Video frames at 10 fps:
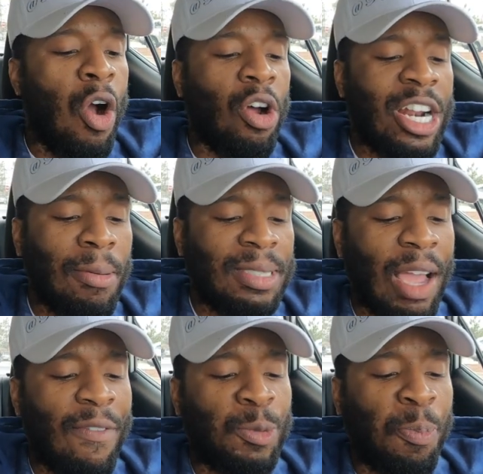Order number
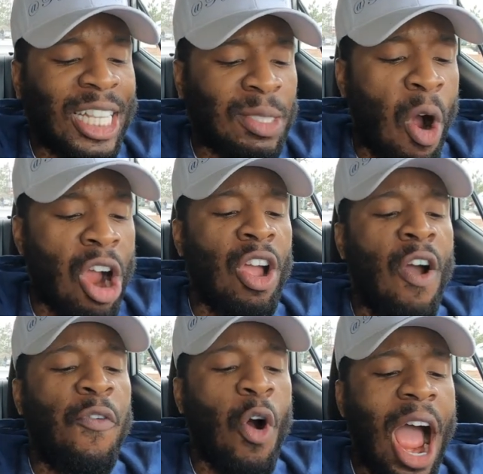seven is PetSmart,
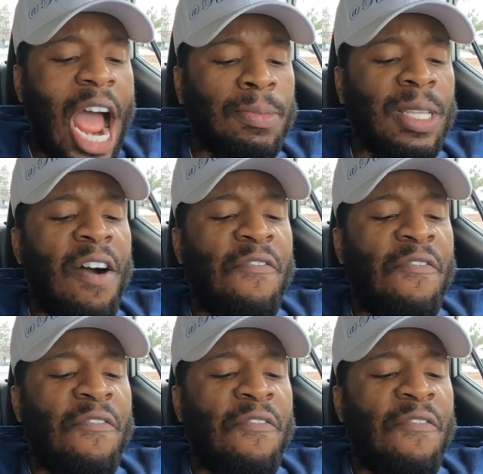four items,